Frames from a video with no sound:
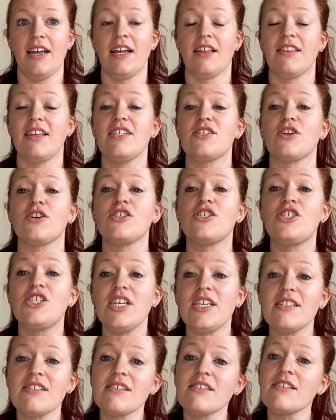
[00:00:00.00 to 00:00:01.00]
These are
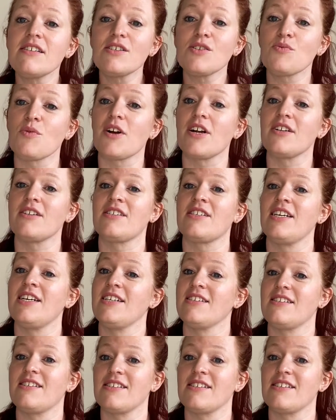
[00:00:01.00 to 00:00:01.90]
Jesus's words to his